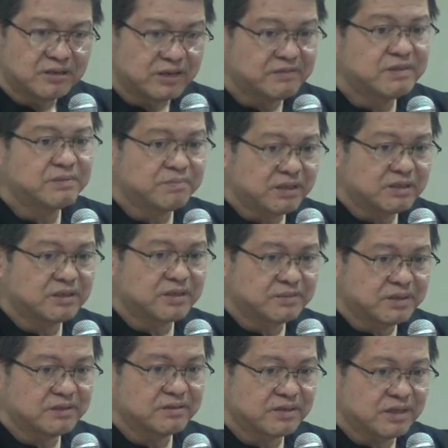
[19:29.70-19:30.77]
or even bitter
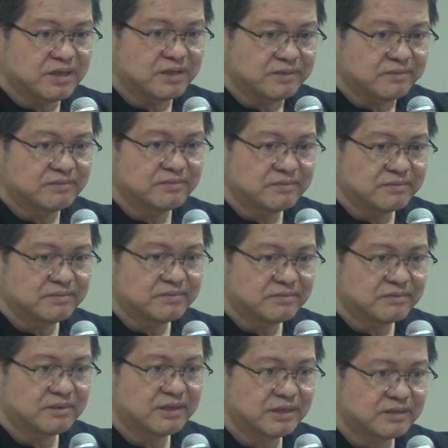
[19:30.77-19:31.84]
about God.
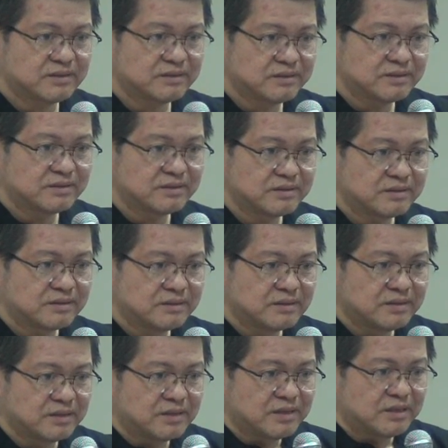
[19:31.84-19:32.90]
Right?
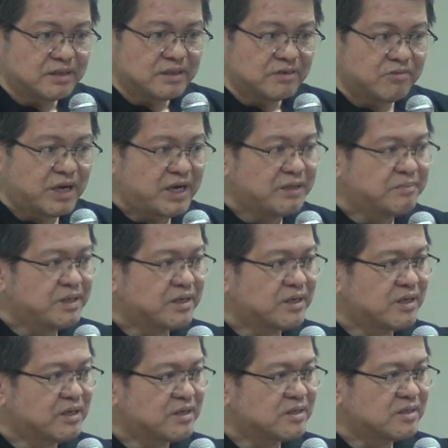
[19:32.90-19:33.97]
Why?
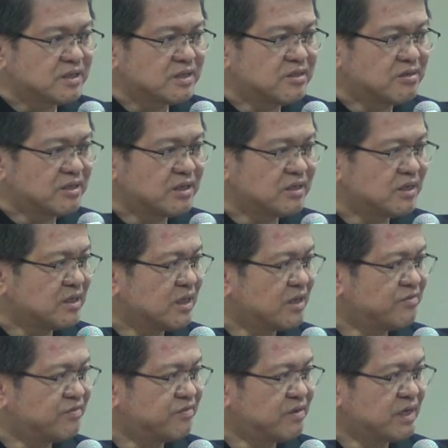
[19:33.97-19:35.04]
Because you are
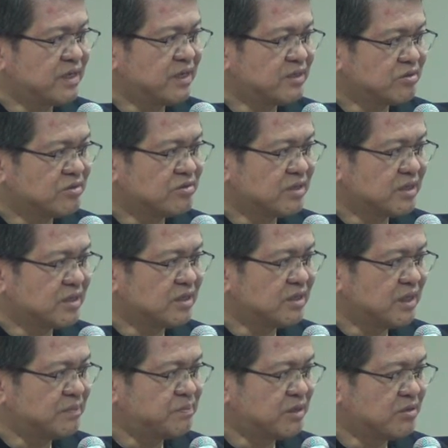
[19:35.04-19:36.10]
afraid to take a
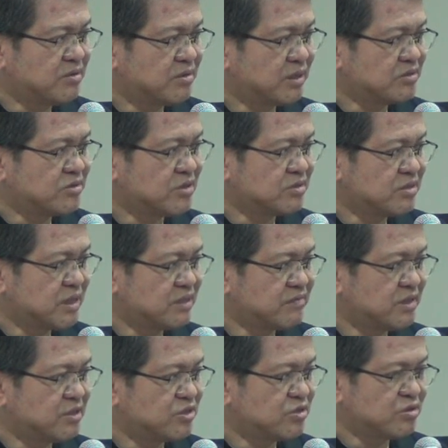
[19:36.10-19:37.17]
deeper look at yourself
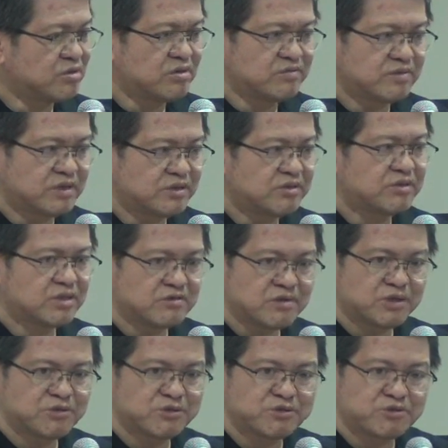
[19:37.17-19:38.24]
and discover you're the
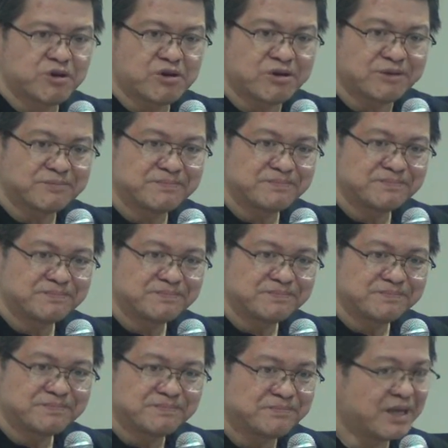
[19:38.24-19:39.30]
one who's wrong.
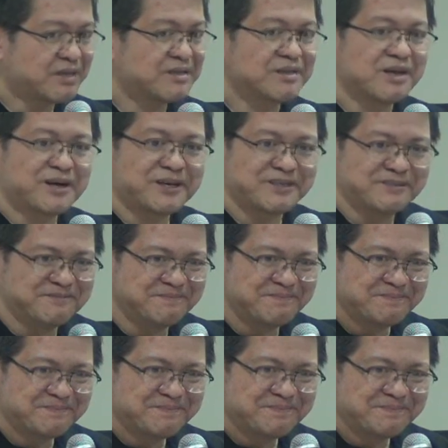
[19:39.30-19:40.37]
Not God,
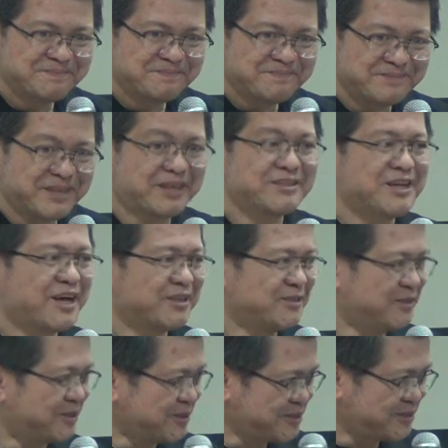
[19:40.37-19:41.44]
not
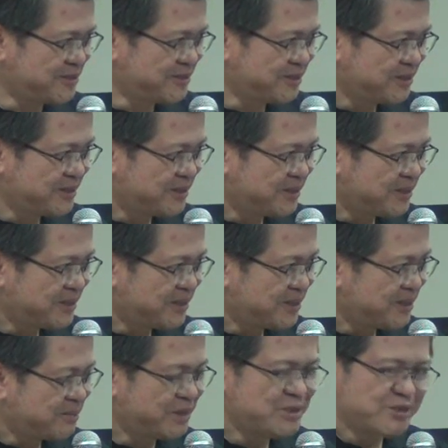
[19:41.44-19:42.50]
others,
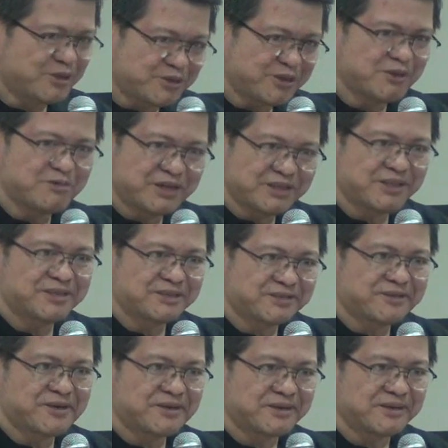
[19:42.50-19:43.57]
but you're the one in the
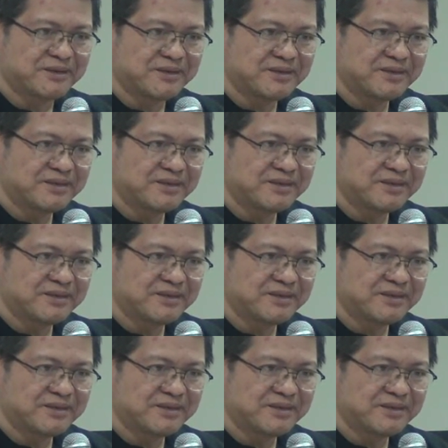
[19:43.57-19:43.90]
wrong.